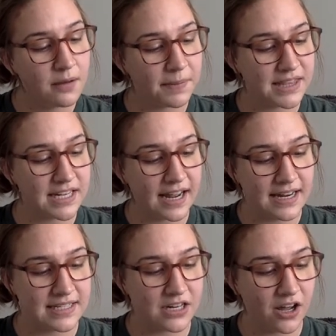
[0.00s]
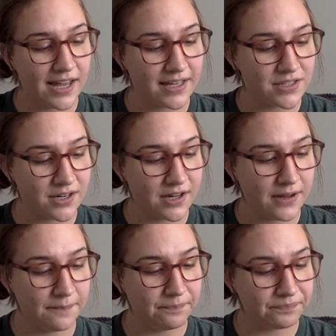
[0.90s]
But the knight did not answer
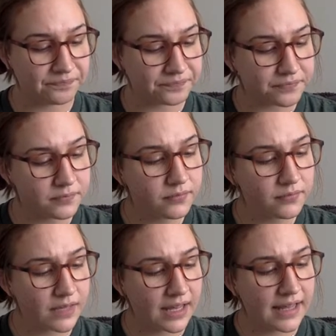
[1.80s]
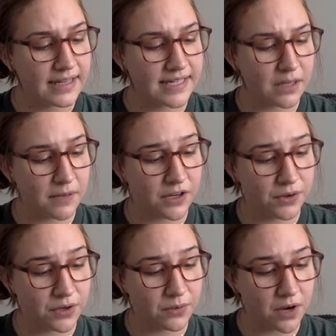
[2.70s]
him. Tell me who
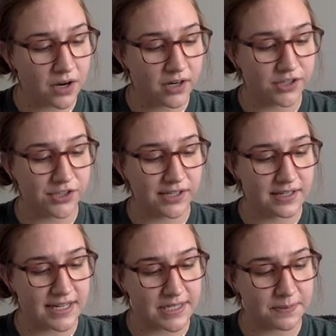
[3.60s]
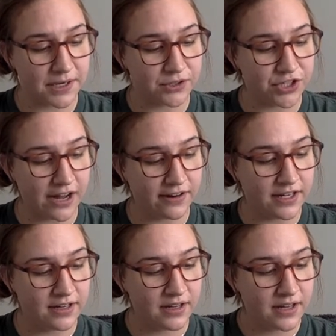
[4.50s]
you are, Despereaux
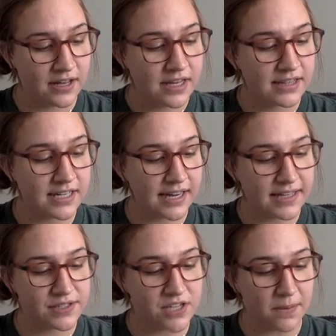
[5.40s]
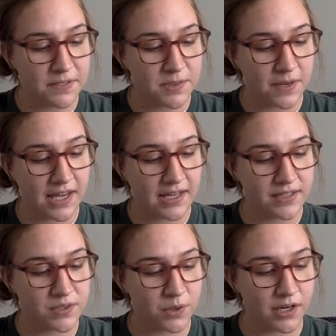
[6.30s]
shouted. The knight stopped swinging
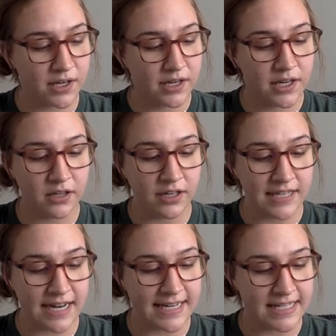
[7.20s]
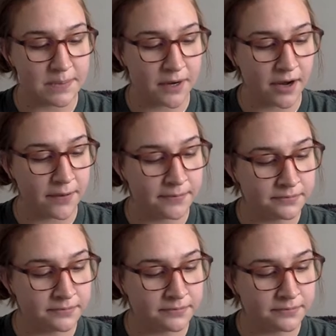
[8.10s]
his sword. He looked at Despereaux.